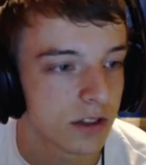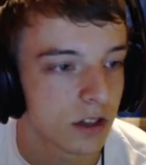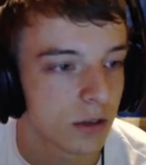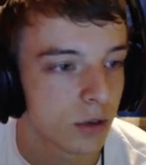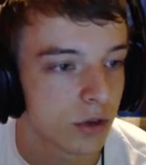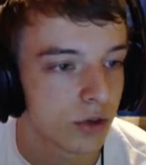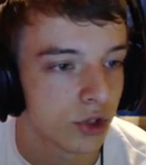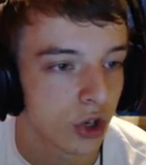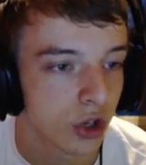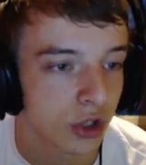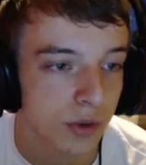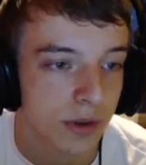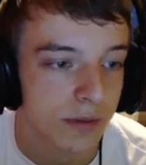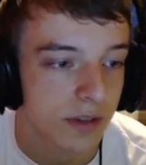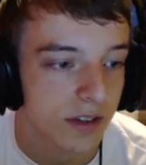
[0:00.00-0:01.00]
Charge
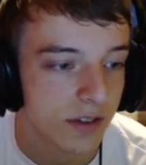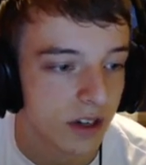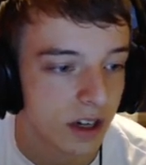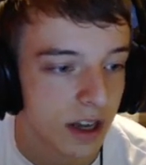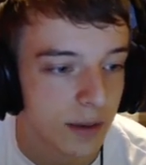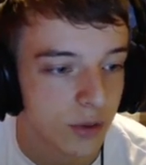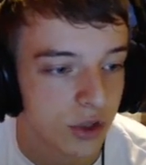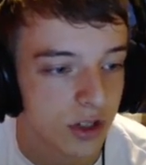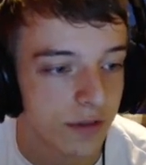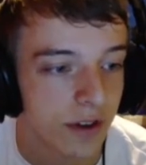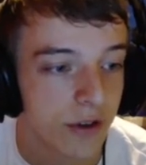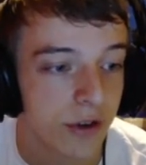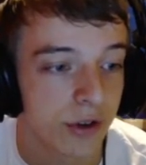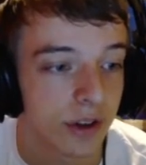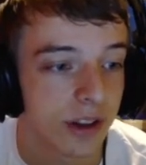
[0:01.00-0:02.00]
Beam's even an option if I
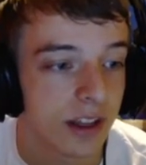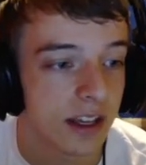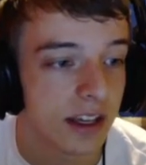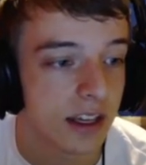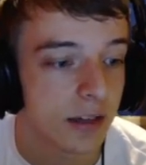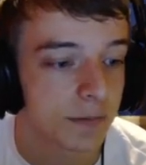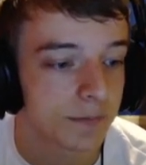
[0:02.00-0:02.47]
want to run that.